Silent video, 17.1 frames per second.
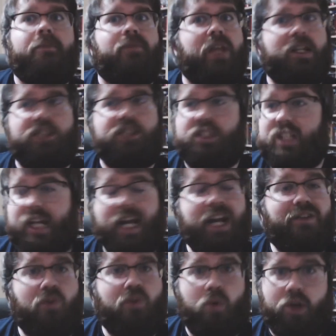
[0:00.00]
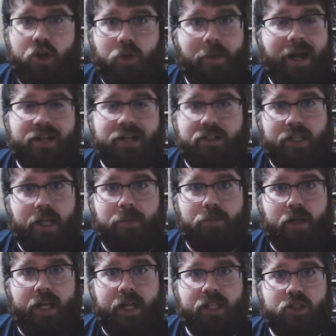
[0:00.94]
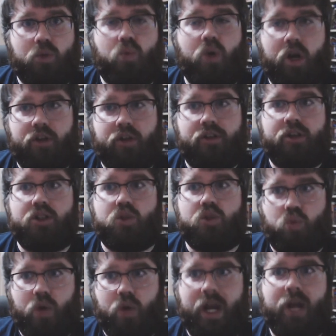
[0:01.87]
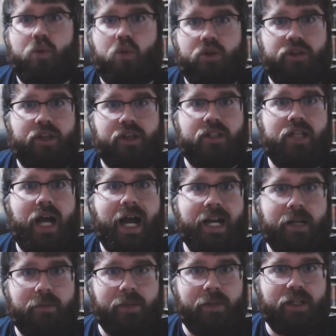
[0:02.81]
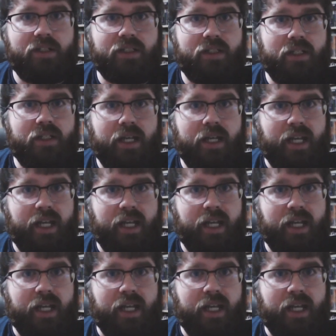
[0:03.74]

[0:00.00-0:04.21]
And she's like, I never want to go back to that place where this ring, where this item is